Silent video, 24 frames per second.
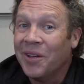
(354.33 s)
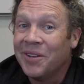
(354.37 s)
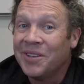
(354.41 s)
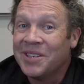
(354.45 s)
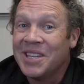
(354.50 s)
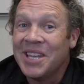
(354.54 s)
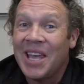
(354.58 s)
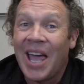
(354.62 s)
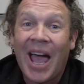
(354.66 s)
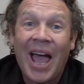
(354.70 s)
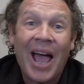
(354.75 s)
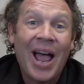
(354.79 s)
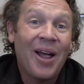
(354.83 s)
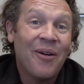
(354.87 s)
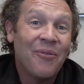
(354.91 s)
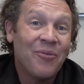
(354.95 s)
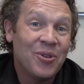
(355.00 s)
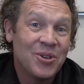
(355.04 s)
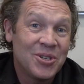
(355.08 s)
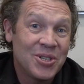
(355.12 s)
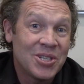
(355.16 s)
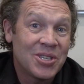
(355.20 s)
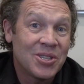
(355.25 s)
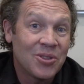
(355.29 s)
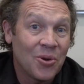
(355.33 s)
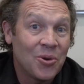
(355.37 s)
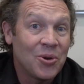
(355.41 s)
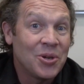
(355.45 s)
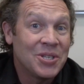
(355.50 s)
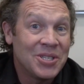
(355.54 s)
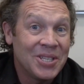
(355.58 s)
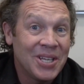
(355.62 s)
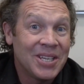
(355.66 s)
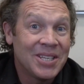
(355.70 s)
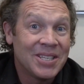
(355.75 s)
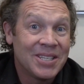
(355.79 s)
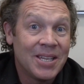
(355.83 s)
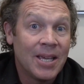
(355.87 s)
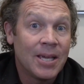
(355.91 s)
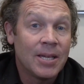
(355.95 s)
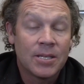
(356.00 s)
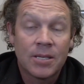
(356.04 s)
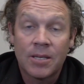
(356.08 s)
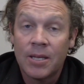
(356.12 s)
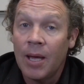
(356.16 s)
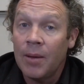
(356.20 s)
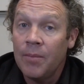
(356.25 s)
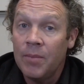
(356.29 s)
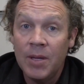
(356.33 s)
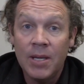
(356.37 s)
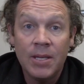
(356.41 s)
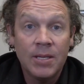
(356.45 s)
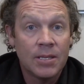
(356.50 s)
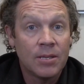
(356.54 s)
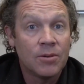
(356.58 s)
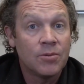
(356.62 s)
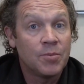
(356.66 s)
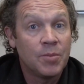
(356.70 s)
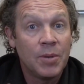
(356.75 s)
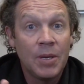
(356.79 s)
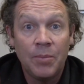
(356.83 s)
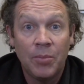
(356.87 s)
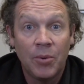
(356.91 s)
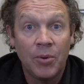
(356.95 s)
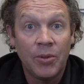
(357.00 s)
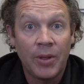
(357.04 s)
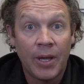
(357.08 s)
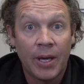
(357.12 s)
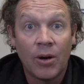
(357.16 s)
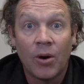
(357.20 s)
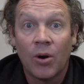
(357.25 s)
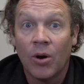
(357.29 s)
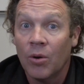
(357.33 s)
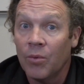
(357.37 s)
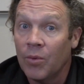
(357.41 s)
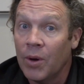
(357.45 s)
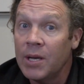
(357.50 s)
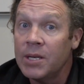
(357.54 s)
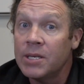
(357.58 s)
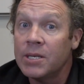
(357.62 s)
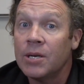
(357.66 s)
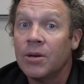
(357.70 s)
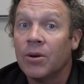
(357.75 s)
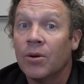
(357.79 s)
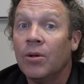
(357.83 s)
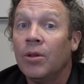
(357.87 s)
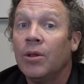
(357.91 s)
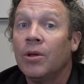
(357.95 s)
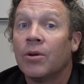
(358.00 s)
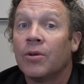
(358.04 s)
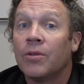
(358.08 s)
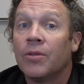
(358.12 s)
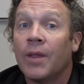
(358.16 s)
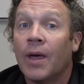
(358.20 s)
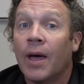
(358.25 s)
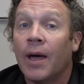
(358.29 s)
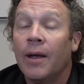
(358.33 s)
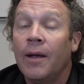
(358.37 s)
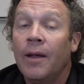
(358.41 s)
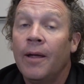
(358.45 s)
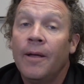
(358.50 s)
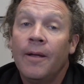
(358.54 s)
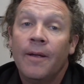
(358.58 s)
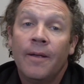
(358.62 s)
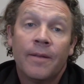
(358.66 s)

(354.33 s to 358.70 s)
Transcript: It, the average is 36 days. So that means there's people that are renting earlier than that.